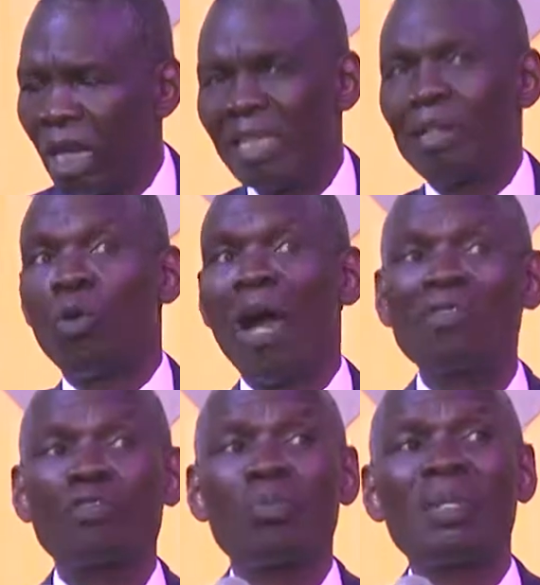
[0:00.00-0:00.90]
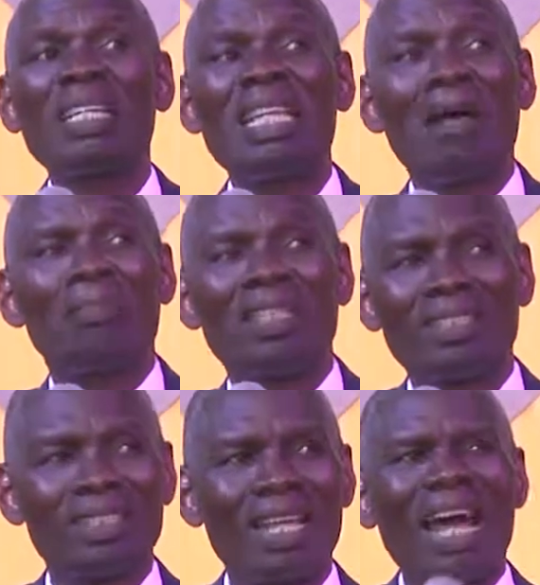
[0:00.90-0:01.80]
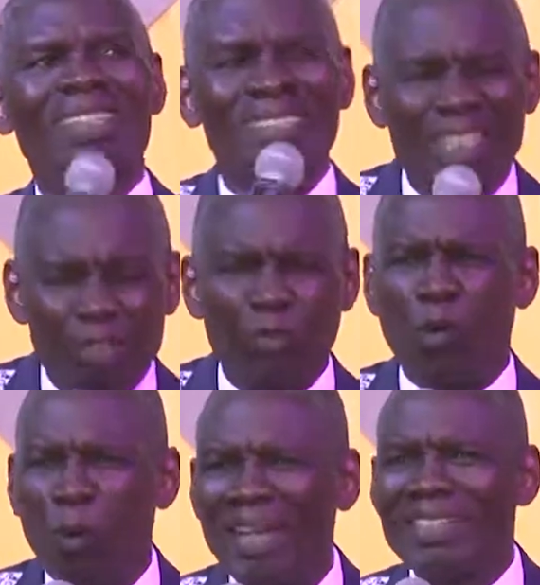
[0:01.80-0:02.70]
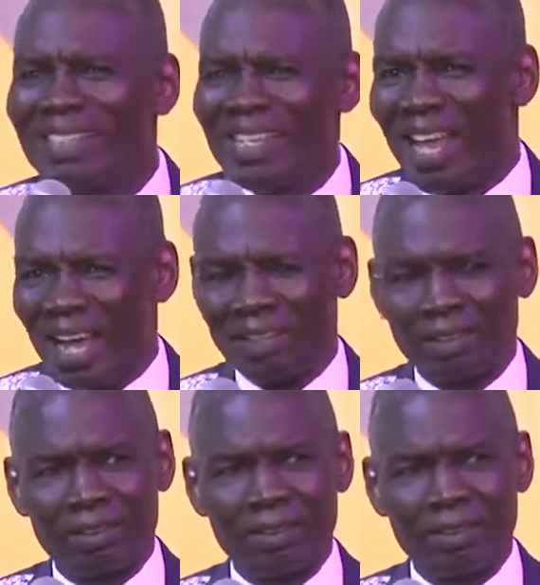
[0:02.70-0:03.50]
And they will have to be rehabilitated at least for 1 year.